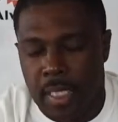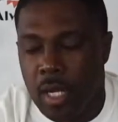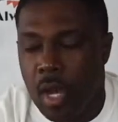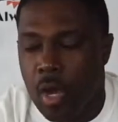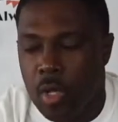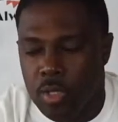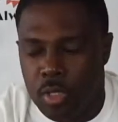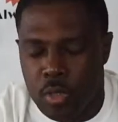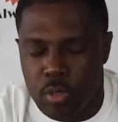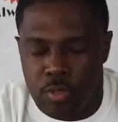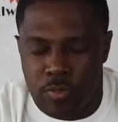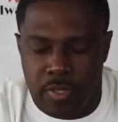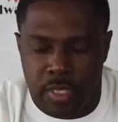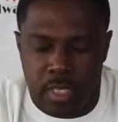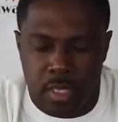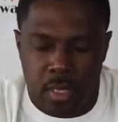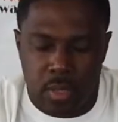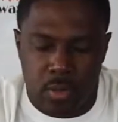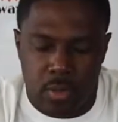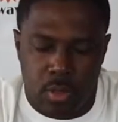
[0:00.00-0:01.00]
And all those
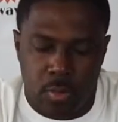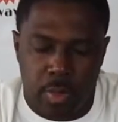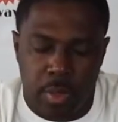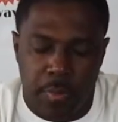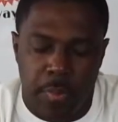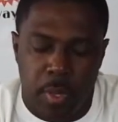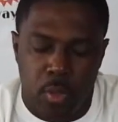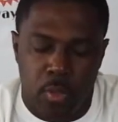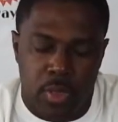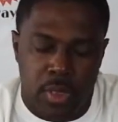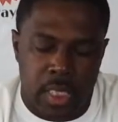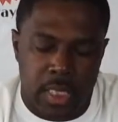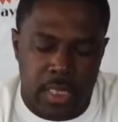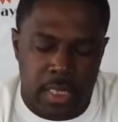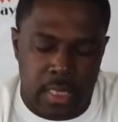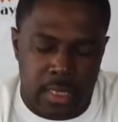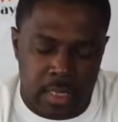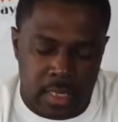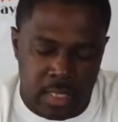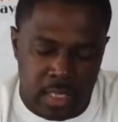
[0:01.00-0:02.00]
videos will be posted at
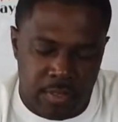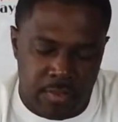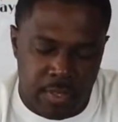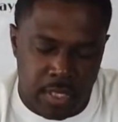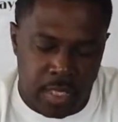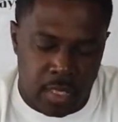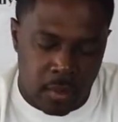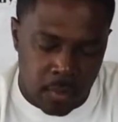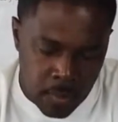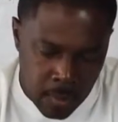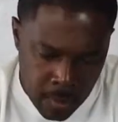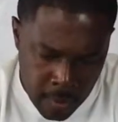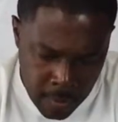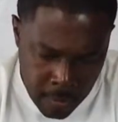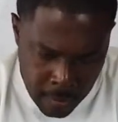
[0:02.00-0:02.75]
the end of this video.